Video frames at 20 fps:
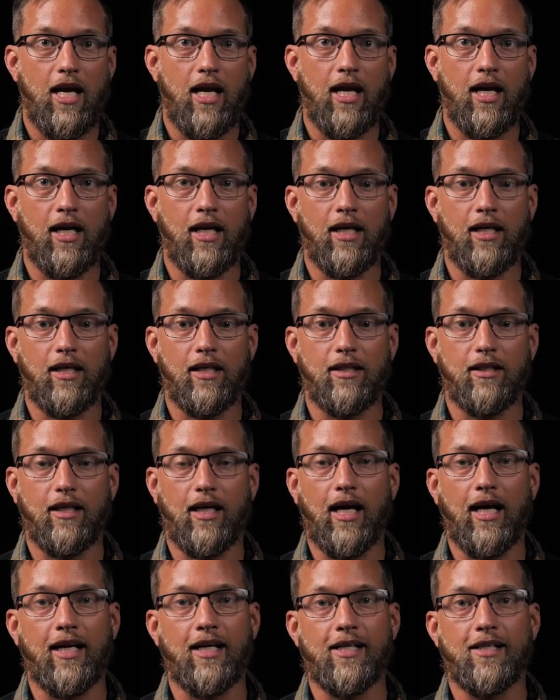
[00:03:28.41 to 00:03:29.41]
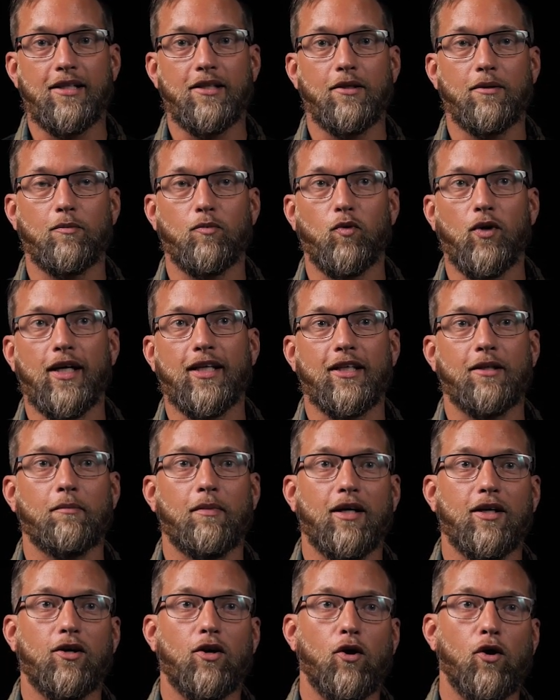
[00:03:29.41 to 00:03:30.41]
And I ended up wrecking
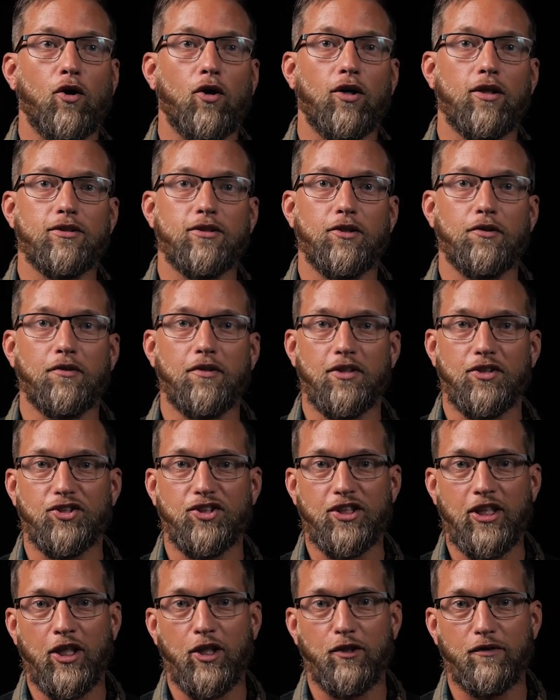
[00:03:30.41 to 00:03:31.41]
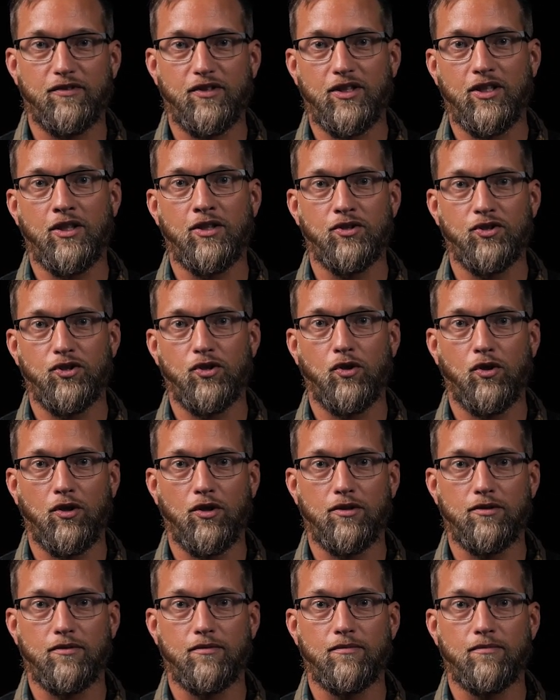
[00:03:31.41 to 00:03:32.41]
my car into the sheriff's son's
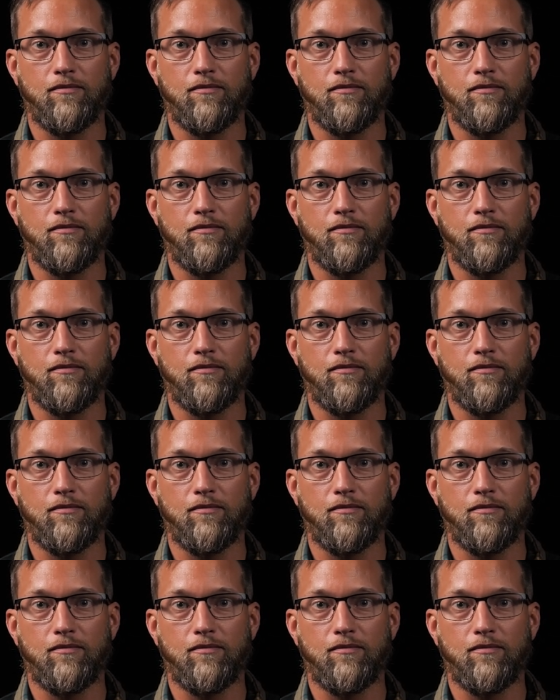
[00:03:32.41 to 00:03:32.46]
yard